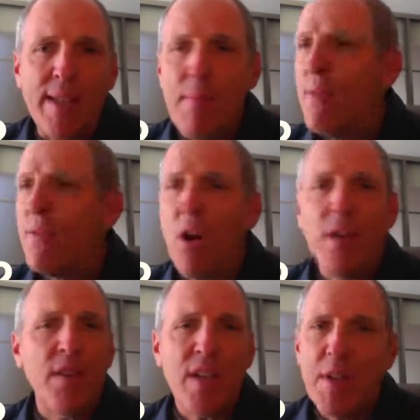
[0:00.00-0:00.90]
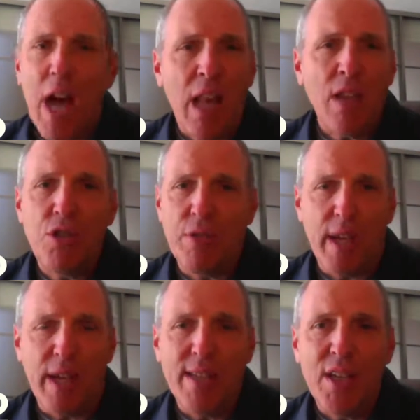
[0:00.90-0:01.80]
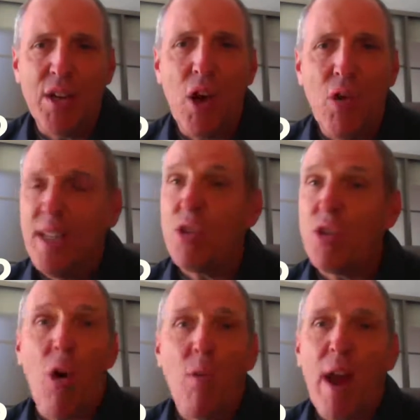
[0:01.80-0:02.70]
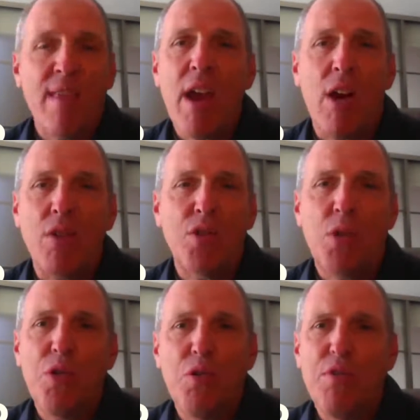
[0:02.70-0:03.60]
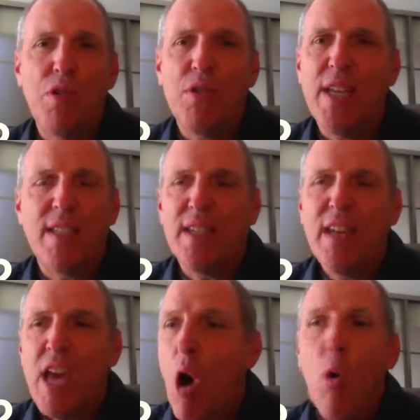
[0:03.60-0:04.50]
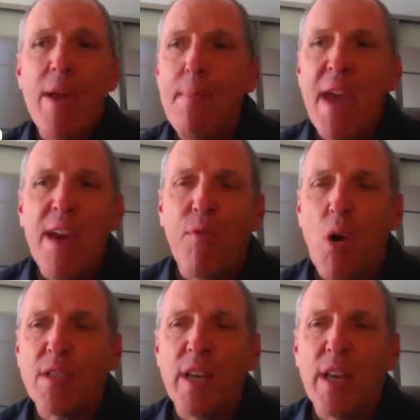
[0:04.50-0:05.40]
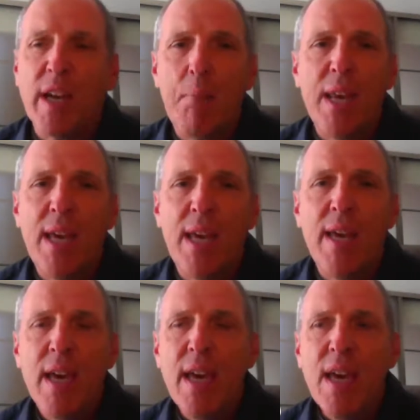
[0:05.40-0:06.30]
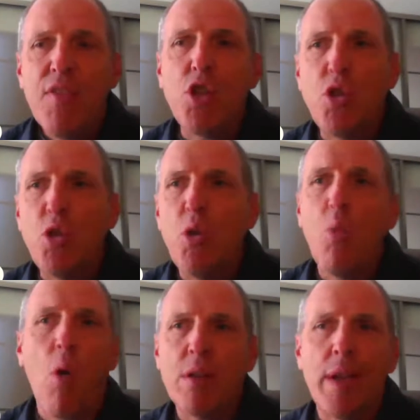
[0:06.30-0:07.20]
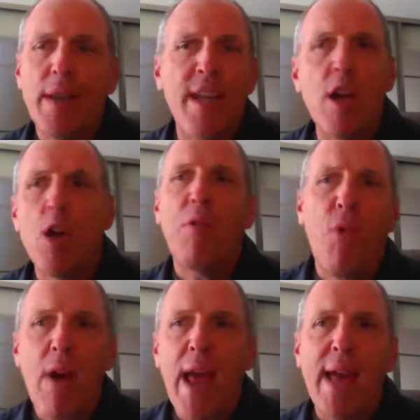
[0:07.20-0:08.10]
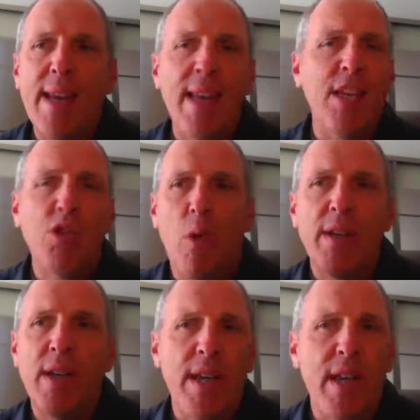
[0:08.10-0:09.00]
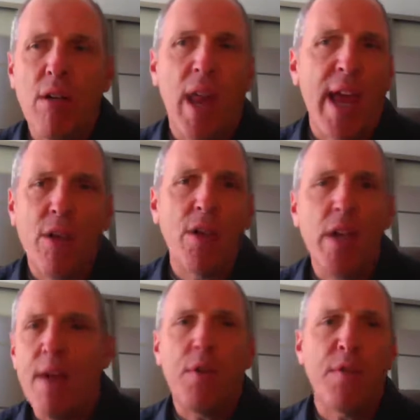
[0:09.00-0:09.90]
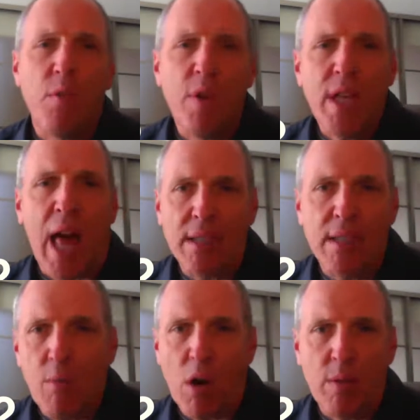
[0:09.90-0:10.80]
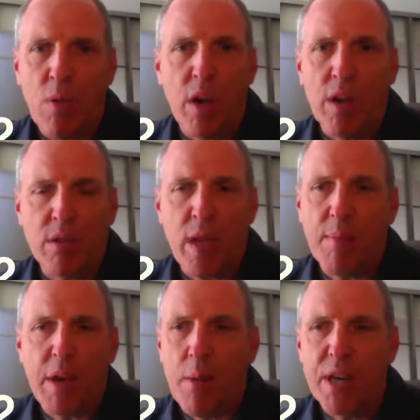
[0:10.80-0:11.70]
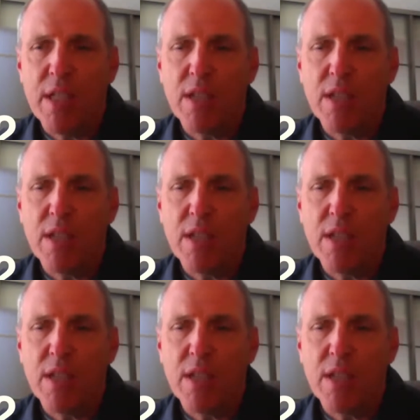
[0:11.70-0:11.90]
He may have gone to the same college you did, and it's all right there. So you need to, or he may have worked at a company that you worked in a year beforehand, and he joined it a year later, and you never even realized he worked at one of your same companies.